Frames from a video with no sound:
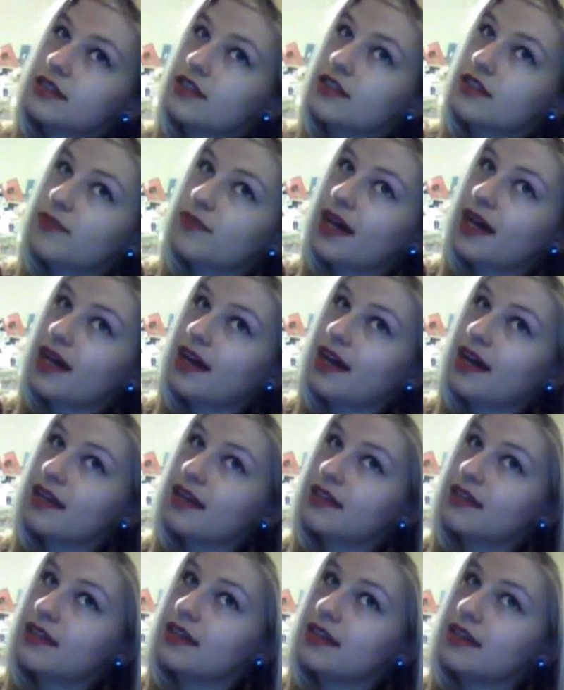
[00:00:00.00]
off
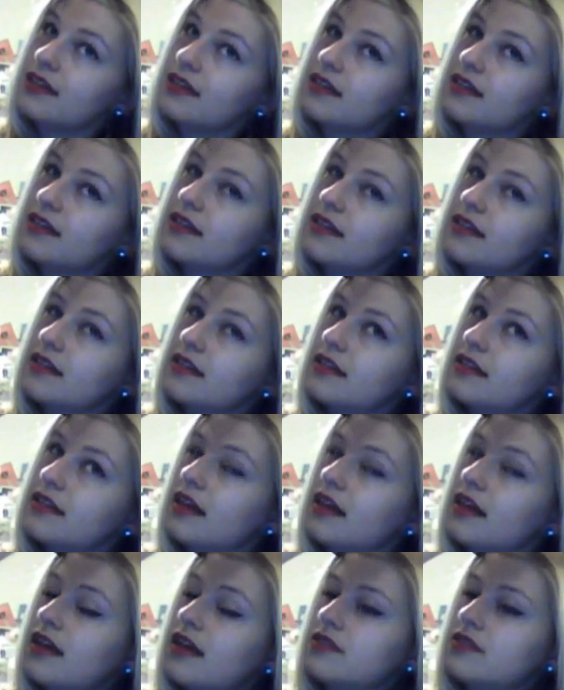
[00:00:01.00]
behind it.
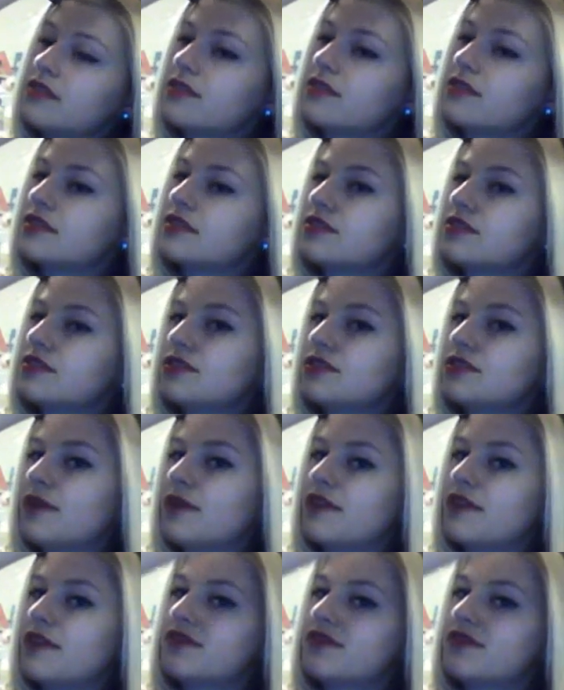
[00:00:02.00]
You want sort of
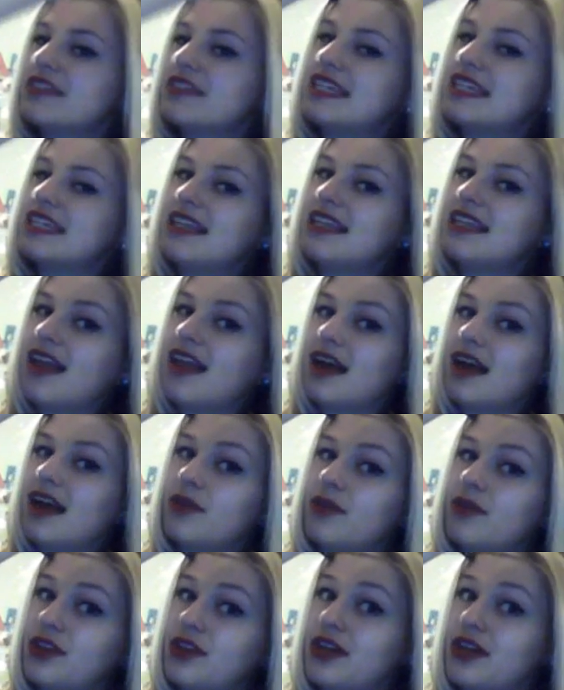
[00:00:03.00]
about in line
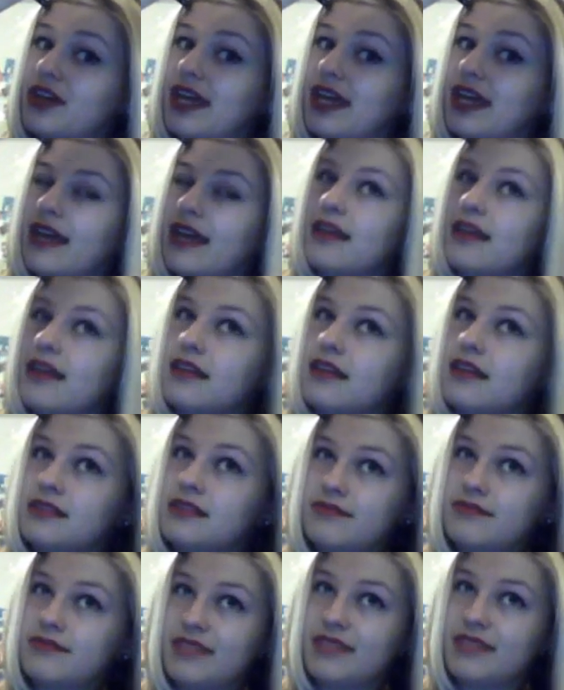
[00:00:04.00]
with your ear. It's
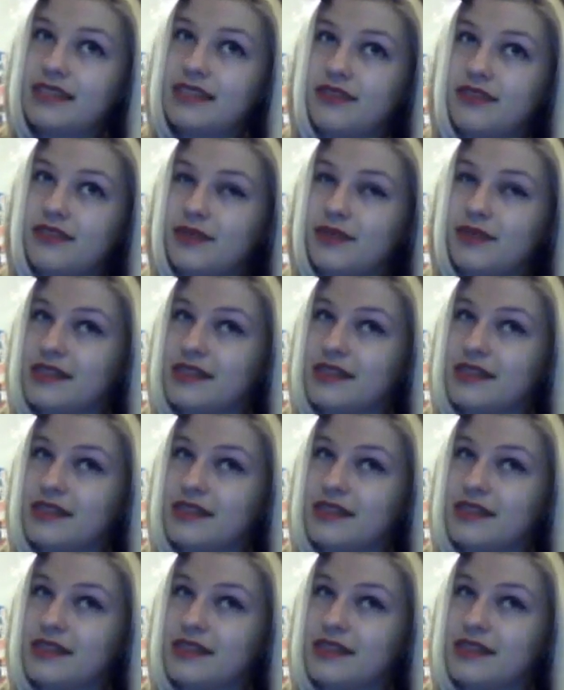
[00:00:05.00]
easy for me to